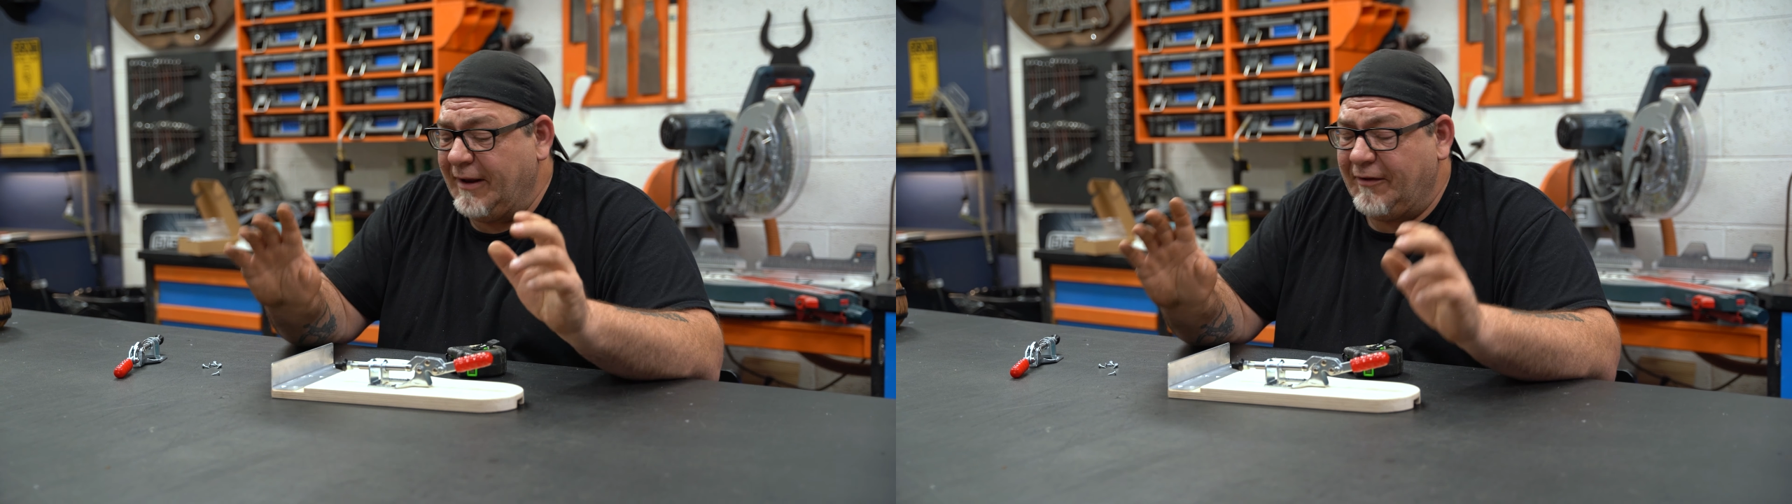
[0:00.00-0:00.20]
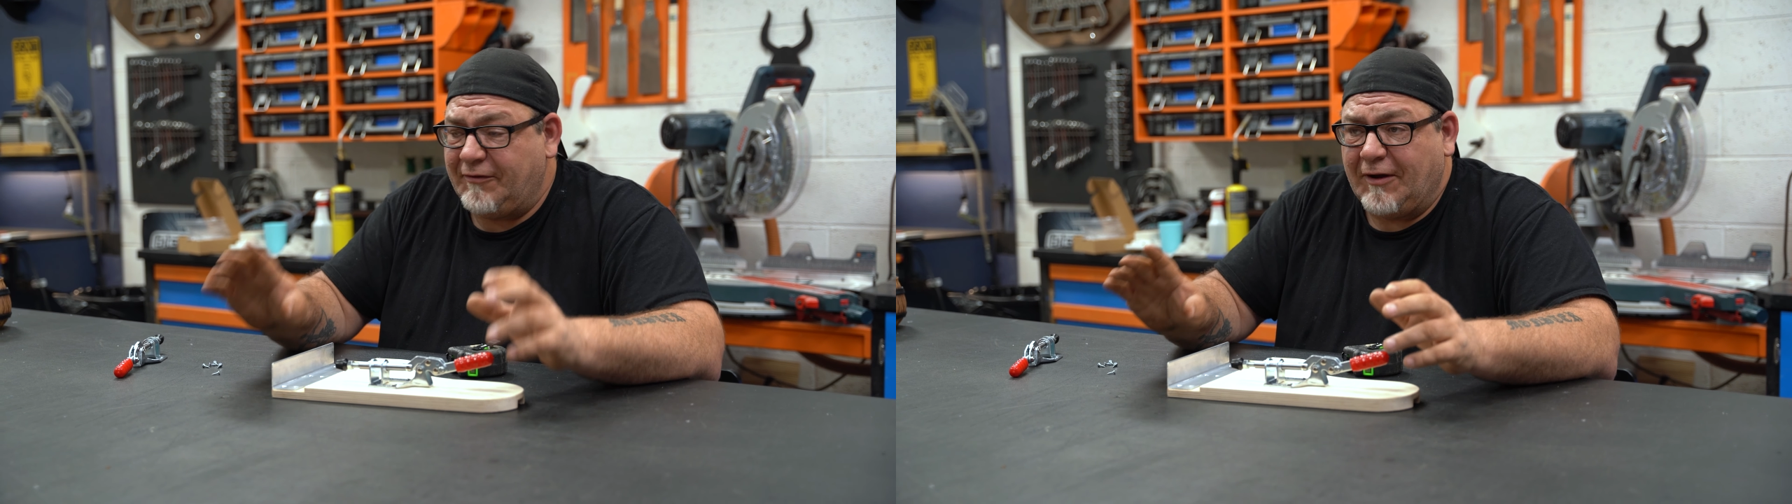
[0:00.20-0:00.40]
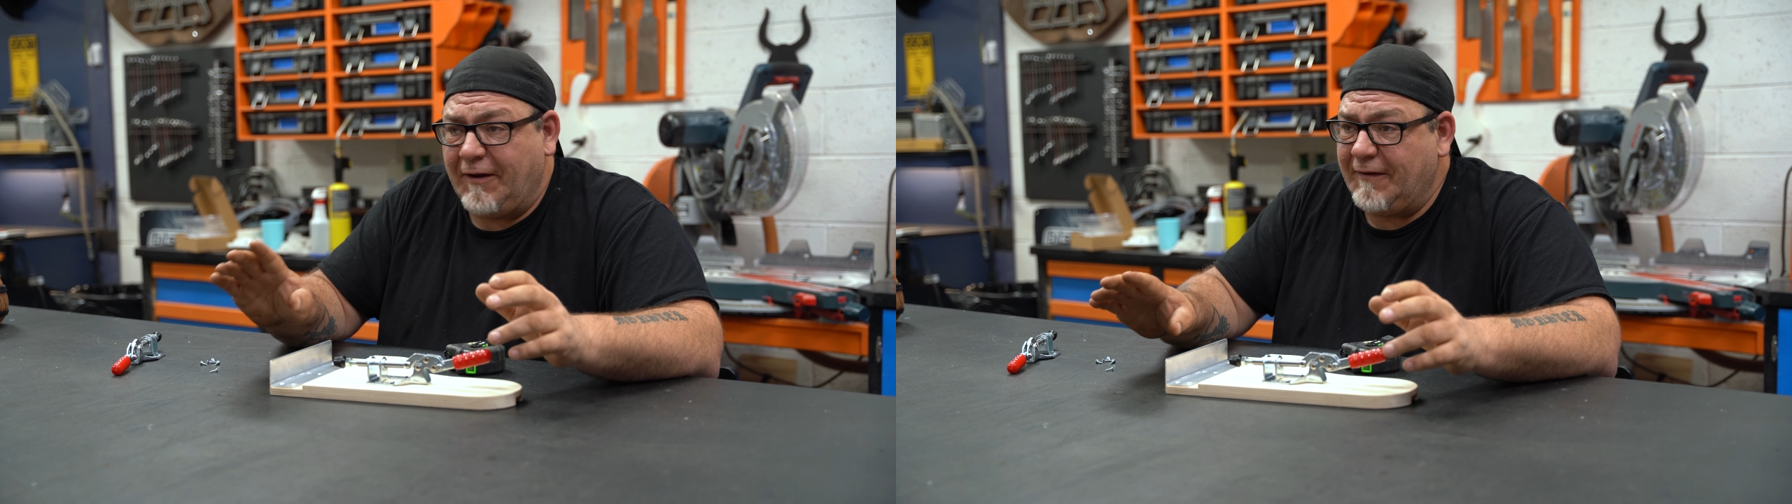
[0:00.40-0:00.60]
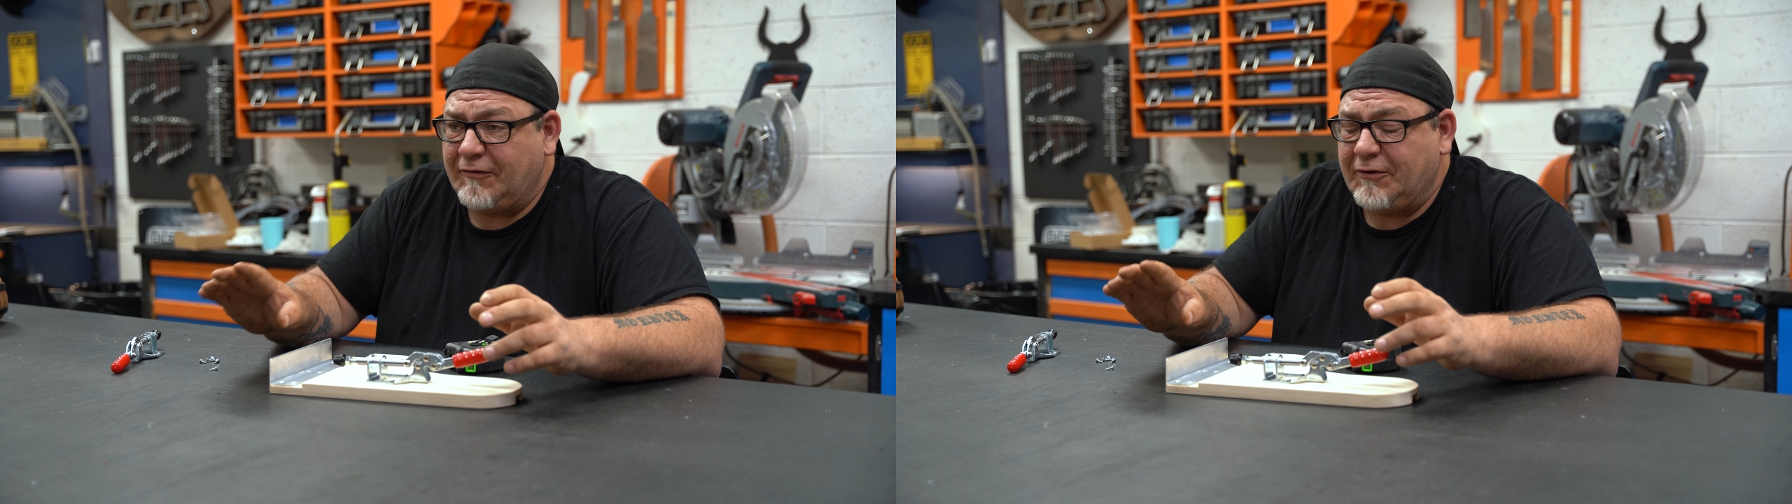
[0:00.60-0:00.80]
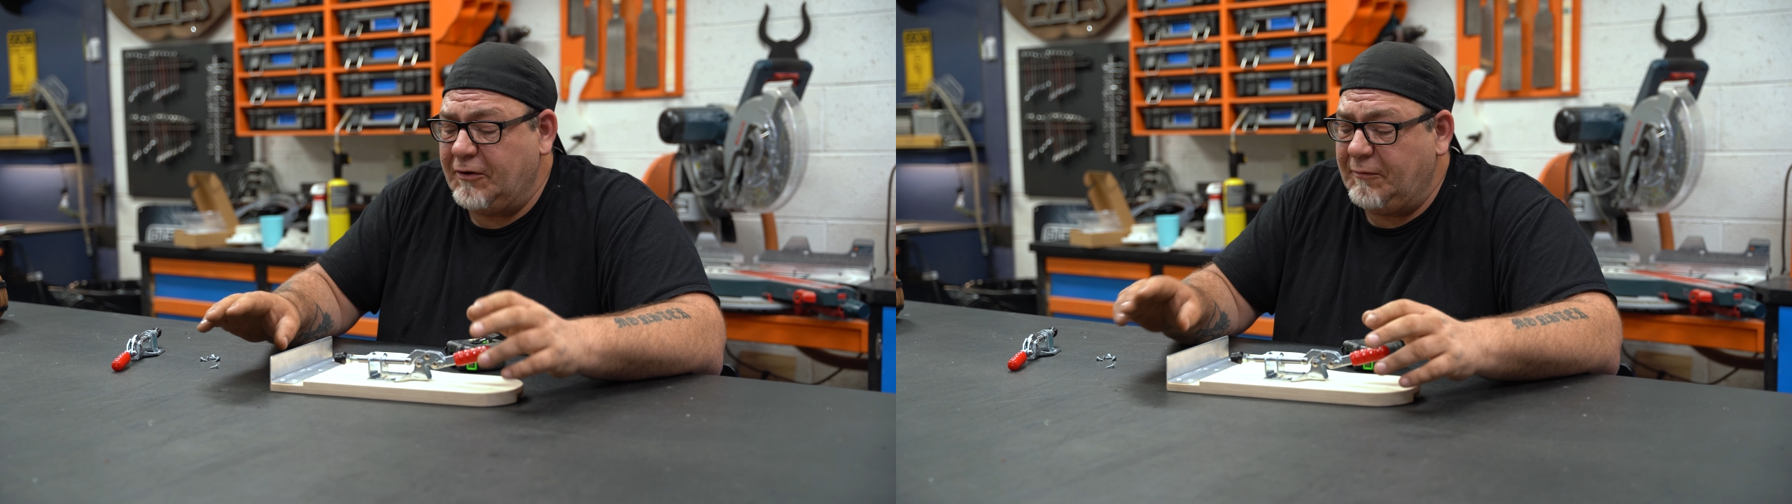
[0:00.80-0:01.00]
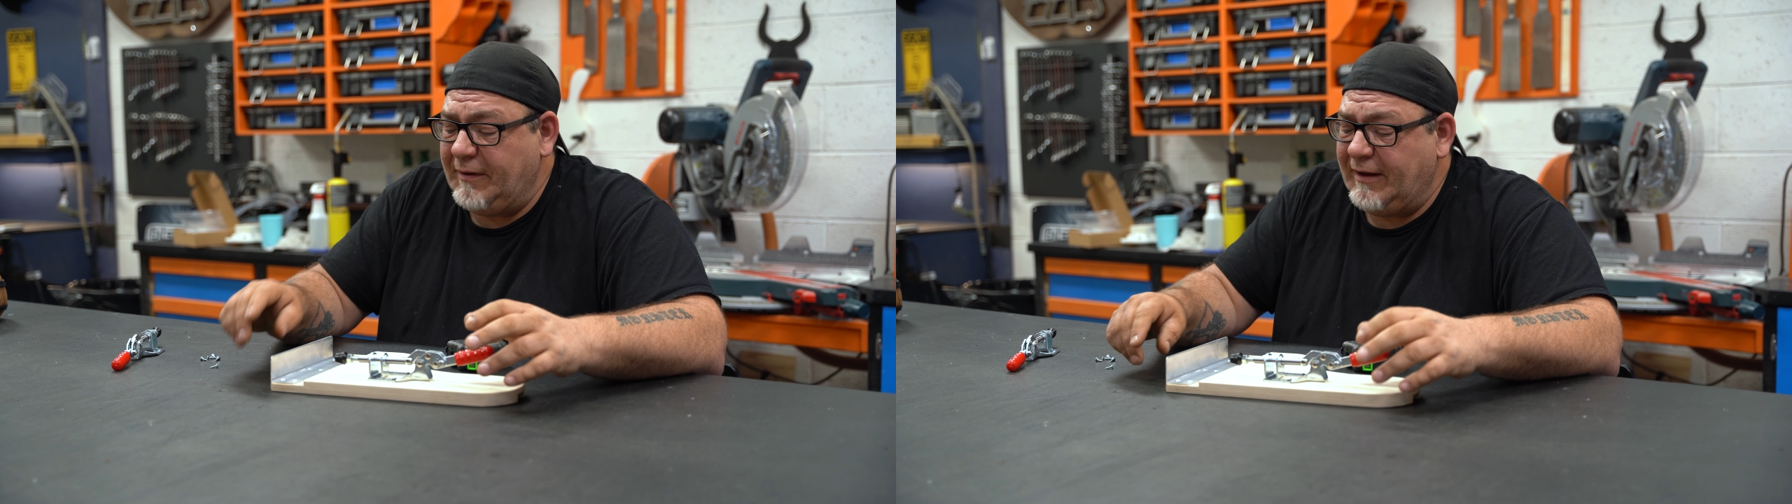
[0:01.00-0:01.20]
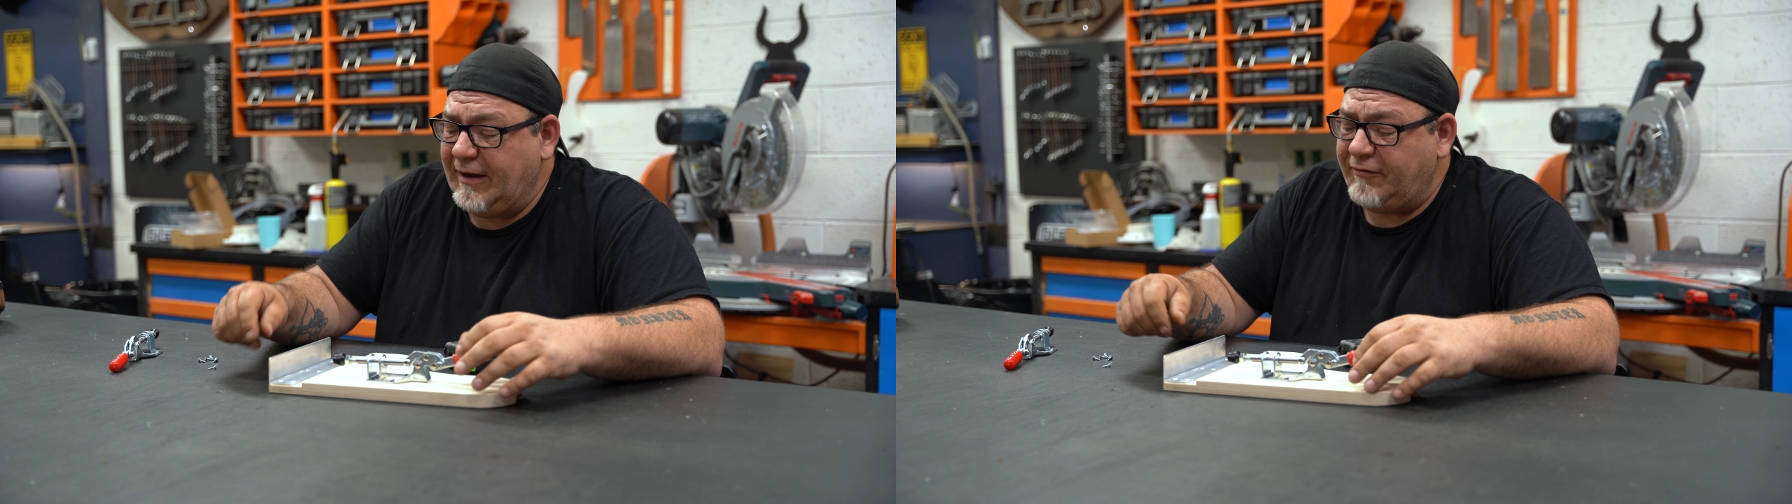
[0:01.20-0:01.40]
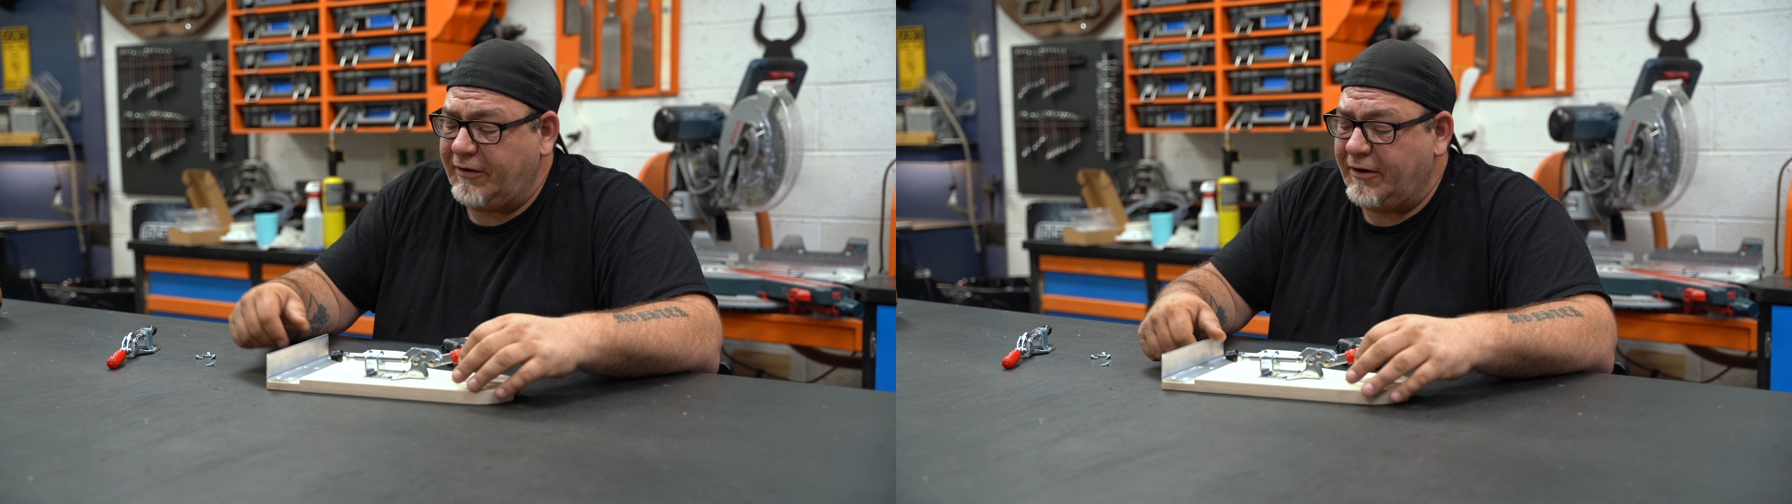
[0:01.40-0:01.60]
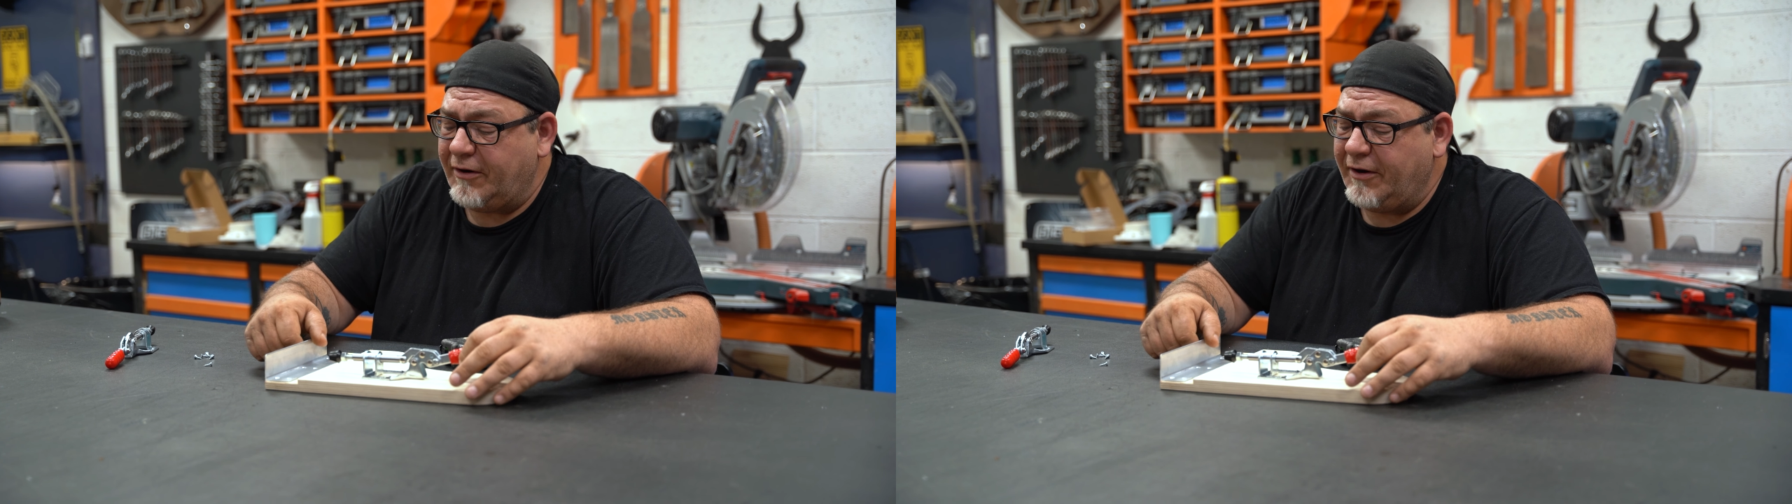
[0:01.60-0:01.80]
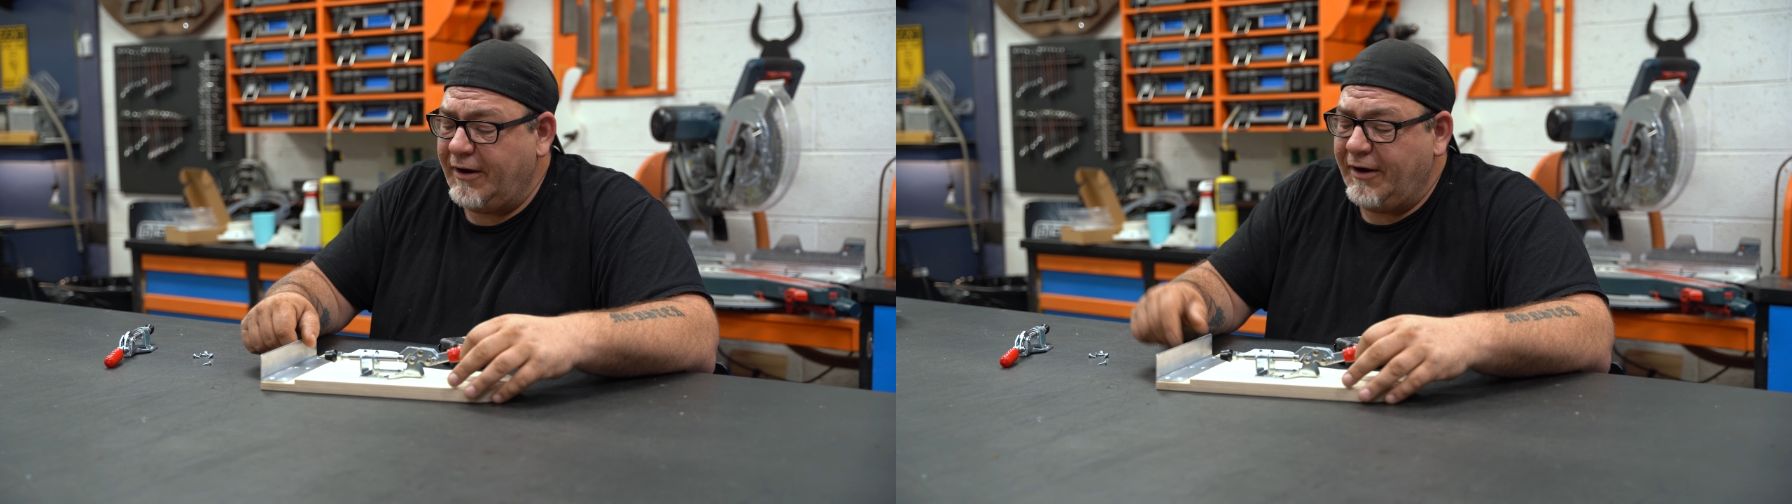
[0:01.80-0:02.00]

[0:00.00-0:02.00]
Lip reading: Installing this couldn't be easier.